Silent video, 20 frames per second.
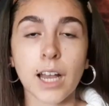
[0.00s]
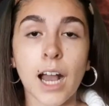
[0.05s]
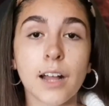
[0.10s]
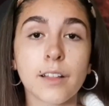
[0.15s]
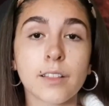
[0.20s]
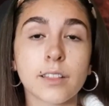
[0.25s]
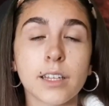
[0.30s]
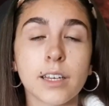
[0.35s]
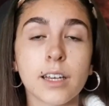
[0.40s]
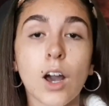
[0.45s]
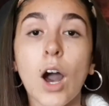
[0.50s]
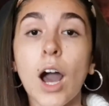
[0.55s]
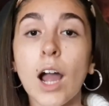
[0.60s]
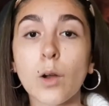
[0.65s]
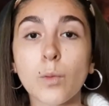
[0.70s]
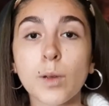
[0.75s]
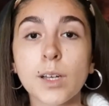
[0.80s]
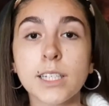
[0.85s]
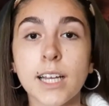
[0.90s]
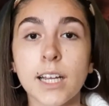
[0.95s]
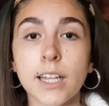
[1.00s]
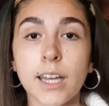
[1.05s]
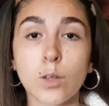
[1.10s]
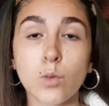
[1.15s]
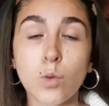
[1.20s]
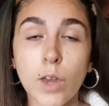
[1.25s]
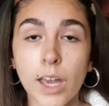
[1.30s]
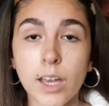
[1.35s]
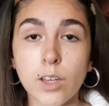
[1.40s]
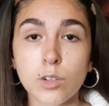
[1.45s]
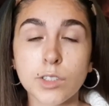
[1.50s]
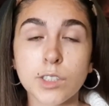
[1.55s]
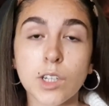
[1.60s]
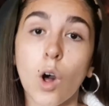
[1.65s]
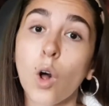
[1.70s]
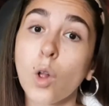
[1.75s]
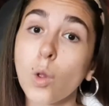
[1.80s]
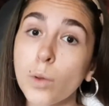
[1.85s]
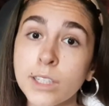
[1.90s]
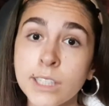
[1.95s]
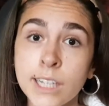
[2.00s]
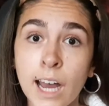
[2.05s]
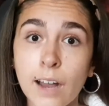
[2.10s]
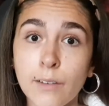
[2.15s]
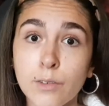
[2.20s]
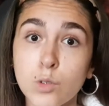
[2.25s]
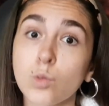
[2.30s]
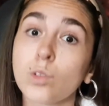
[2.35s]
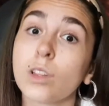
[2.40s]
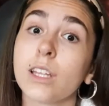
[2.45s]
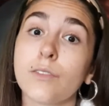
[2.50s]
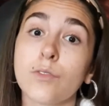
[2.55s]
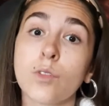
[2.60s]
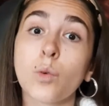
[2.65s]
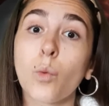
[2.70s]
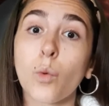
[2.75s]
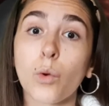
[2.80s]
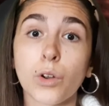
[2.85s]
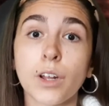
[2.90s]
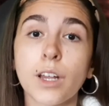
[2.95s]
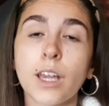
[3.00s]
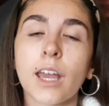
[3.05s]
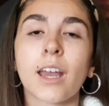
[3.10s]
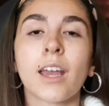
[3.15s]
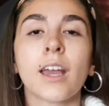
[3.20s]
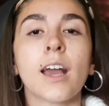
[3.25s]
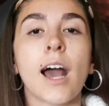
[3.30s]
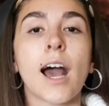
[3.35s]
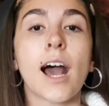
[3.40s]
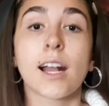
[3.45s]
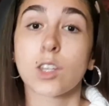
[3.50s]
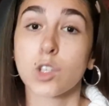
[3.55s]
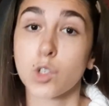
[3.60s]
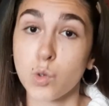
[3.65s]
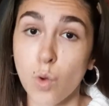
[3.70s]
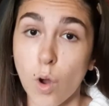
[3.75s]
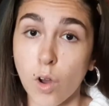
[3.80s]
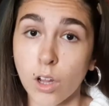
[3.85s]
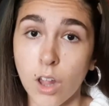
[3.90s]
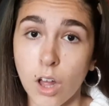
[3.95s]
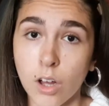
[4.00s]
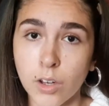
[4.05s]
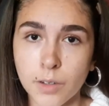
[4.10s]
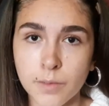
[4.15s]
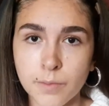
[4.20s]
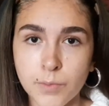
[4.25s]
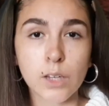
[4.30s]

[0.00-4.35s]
and the hurry that educators always have to leave the work at 2 o'clock.